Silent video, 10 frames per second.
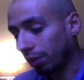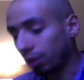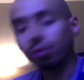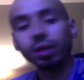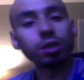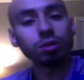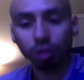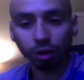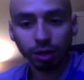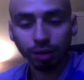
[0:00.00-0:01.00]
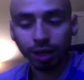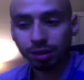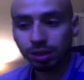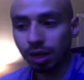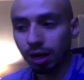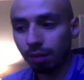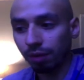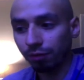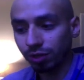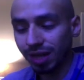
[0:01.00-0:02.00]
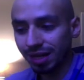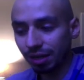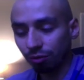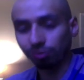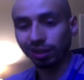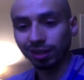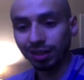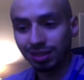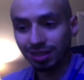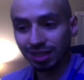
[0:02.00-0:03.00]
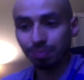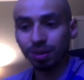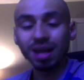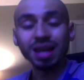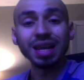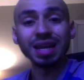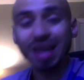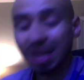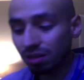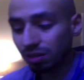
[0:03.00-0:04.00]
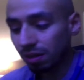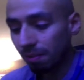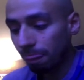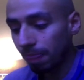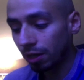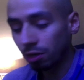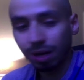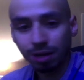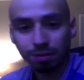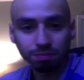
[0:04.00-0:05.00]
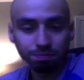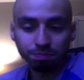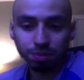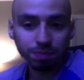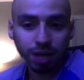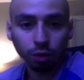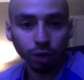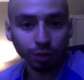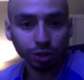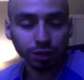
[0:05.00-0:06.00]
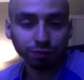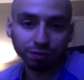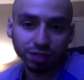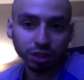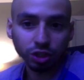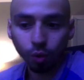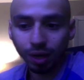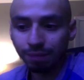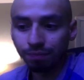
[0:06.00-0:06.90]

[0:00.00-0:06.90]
But you don't need to do 30 breaths. If you're taking really deep inhales, then you might get away with just 15 to 20.